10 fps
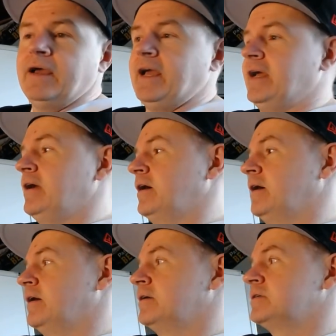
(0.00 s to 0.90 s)

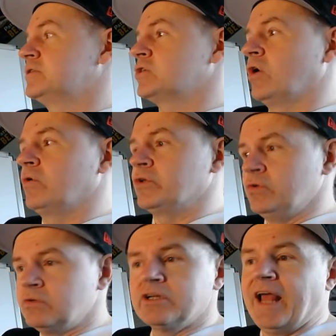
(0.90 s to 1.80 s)
And so
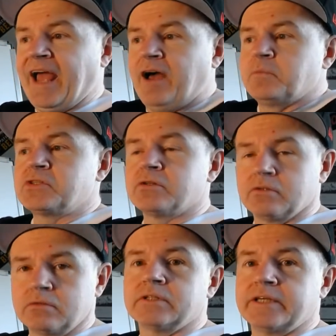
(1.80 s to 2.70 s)
you could
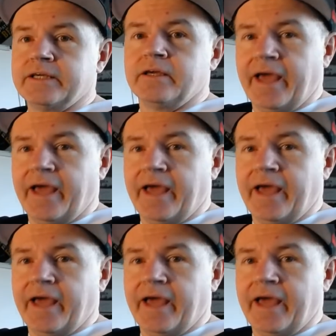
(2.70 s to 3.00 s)
absolutely